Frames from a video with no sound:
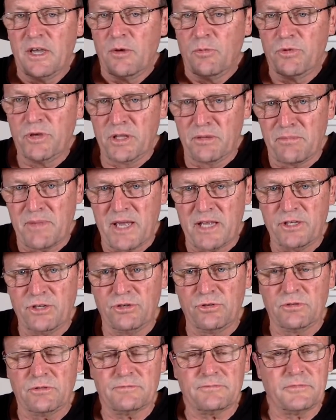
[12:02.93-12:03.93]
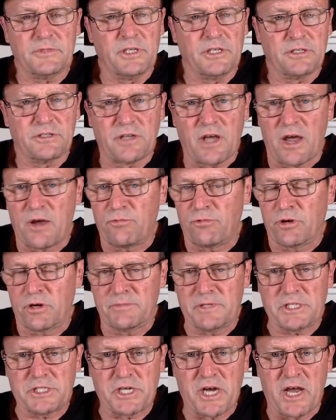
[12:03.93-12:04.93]
with a manual, you don't want to
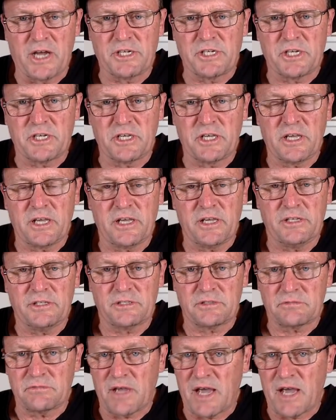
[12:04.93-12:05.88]
be changing gears